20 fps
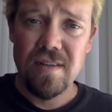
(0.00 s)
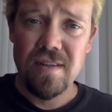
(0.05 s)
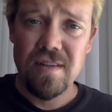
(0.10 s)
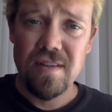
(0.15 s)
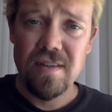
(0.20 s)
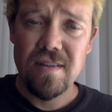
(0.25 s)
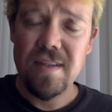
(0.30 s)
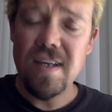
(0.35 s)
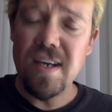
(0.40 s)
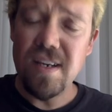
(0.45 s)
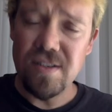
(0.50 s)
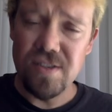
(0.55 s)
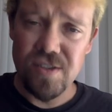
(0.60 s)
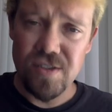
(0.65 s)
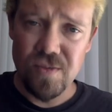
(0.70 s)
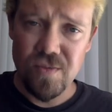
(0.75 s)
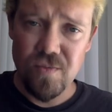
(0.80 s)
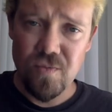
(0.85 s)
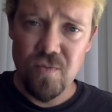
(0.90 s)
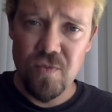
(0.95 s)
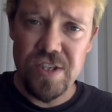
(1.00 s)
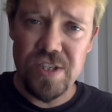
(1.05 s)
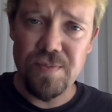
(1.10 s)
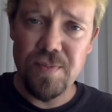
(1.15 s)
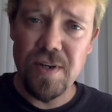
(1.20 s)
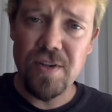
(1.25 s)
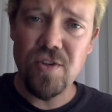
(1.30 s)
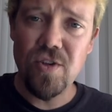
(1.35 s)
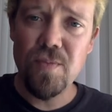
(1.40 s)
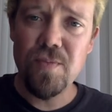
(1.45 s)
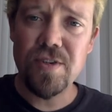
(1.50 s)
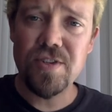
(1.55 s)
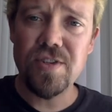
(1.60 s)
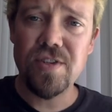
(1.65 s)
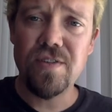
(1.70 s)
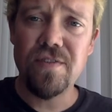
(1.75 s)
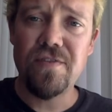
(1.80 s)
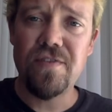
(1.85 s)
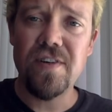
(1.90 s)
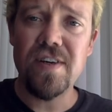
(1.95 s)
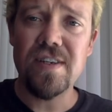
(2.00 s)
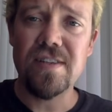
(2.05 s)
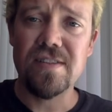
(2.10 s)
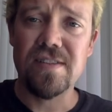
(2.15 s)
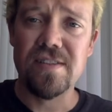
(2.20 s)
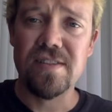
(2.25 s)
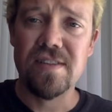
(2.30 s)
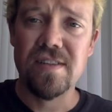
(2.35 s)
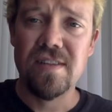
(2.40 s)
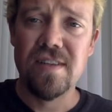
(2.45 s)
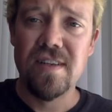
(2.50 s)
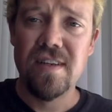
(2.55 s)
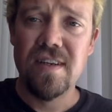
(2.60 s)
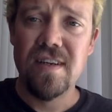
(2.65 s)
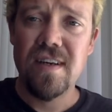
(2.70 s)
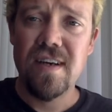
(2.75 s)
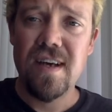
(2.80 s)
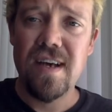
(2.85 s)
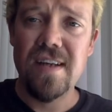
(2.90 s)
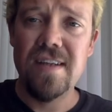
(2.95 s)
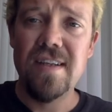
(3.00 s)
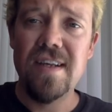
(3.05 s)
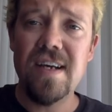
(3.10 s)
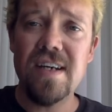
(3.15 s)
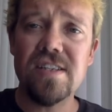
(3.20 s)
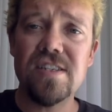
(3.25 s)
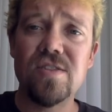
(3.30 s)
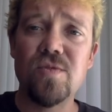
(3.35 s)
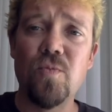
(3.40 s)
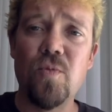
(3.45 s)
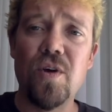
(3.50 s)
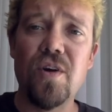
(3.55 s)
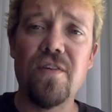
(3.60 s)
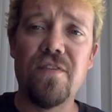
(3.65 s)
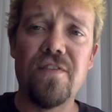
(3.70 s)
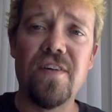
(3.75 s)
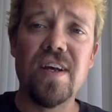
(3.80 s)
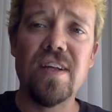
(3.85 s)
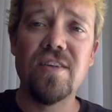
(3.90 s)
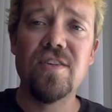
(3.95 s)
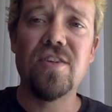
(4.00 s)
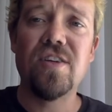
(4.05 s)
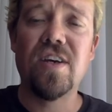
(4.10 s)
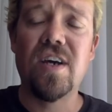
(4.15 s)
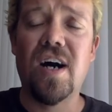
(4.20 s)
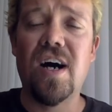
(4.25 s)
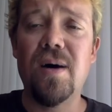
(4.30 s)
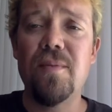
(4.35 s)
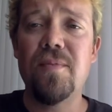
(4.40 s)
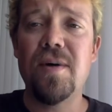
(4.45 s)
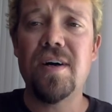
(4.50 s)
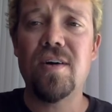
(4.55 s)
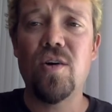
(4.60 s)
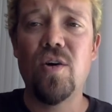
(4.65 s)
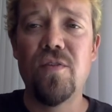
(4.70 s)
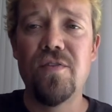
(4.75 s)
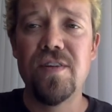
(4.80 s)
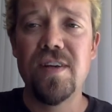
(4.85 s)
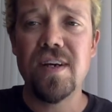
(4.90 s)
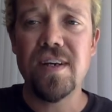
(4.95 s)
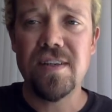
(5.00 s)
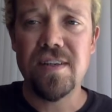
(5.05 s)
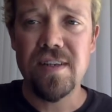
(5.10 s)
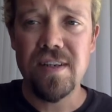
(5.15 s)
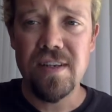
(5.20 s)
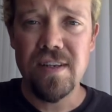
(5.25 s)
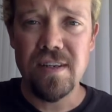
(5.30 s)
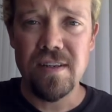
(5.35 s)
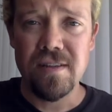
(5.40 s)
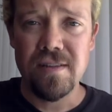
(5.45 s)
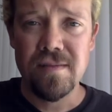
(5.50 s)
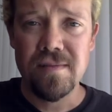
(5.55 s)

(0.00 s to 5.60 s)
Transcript: Yes, we spent too much on defense. And yes, we are failing to combat COVID-19.